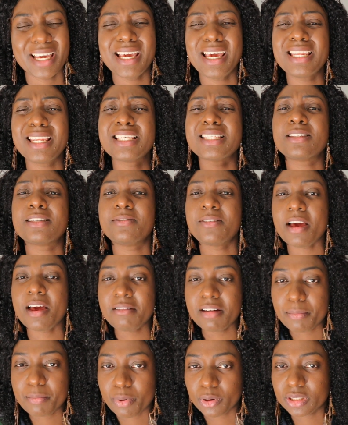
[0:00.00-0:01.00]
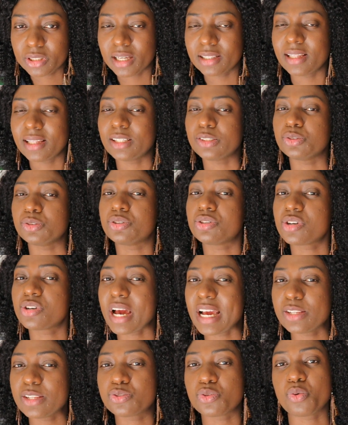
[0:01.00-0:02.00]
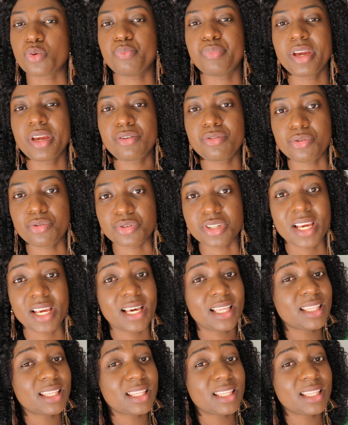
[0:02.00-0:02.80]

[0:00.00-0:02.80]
It is very important that you try to obey rules.